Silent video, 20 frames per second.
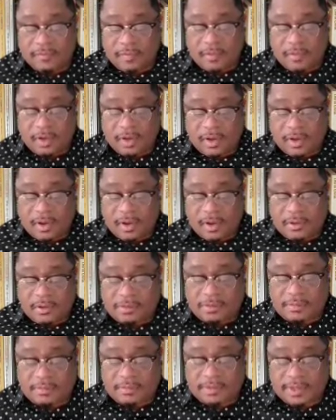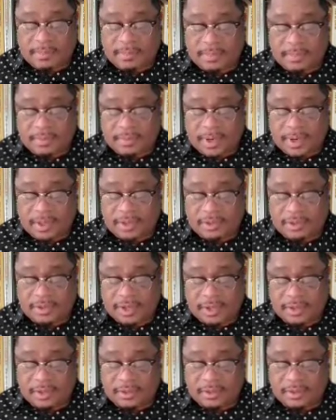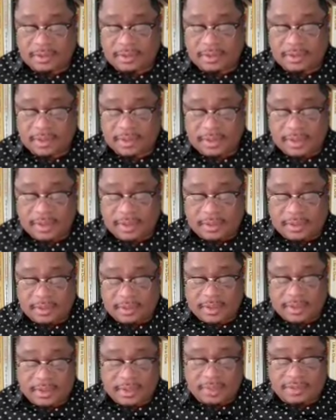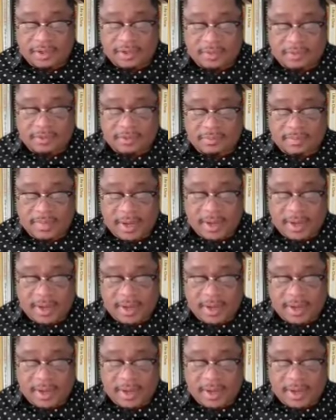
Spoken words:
Four laws of separation. Then it talks